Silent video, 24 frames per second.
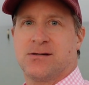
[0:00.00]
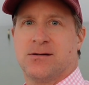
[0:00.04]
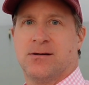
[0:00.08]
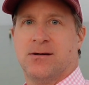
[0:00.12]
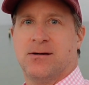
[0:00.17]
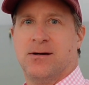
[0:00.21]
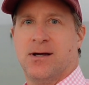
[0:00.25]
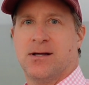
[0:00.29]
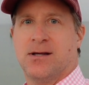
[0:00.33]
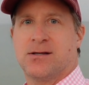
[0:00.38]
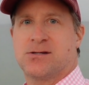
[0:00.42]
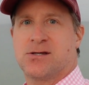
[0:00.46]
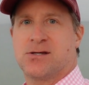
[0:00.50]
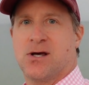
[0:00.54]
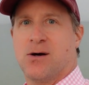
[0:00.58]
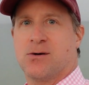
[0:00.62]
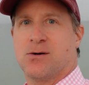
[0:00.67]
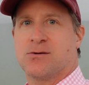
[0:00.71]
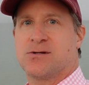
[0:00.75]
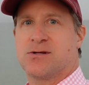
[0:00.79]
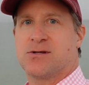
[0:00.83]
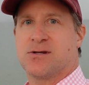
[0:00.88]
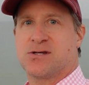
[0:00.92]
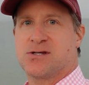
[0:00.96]
and
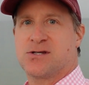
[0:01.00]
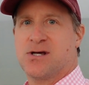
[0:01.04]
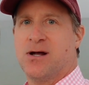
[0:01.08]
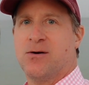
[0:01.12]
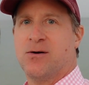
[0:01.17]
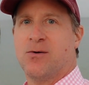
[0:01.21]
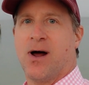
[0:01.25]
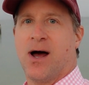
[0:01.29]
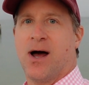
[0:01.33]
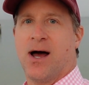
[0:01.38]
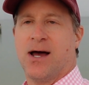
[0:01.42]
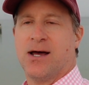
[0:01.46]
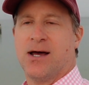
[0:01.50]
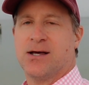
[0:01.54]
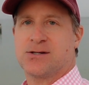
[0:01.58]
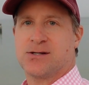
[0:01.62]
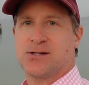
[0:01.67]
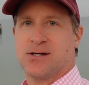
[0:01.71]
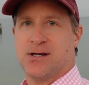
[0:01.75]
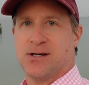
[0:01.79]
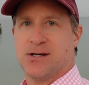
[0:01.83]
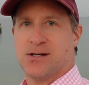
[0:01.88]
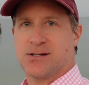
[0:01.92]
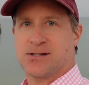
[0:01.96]
so the sunrise
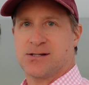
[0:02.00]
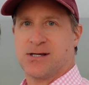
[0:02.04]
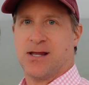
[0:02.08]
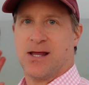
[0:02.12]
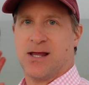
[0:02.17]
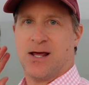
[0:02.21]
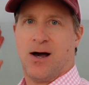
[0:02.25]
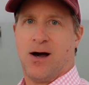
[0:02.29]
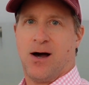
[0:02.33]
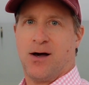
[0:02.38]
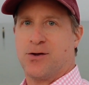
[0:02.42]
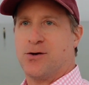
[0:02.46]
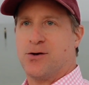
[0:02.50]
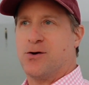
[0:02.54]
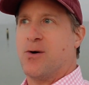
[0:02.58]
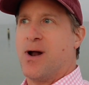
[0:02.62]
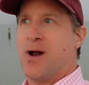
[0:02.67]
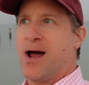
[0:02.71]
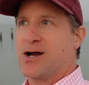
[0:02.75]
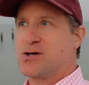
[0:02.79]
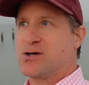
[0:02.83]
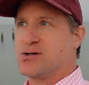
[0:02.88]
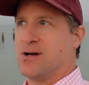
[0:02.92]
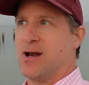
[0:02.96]
is in the other
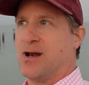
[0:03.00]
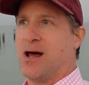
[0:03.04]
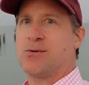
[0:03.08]
direction.